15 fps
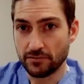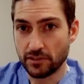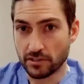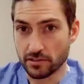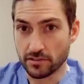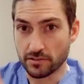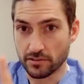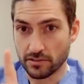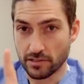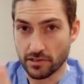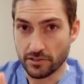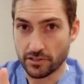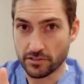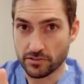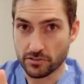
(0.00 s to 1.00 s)
Here, now
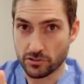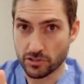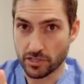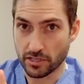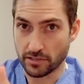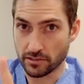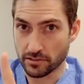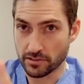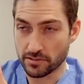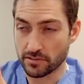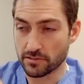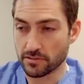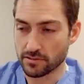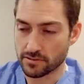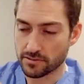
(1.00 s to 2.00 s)
here's the trick. Now
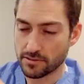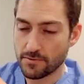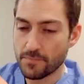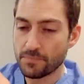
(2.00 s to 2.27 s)
listen to this.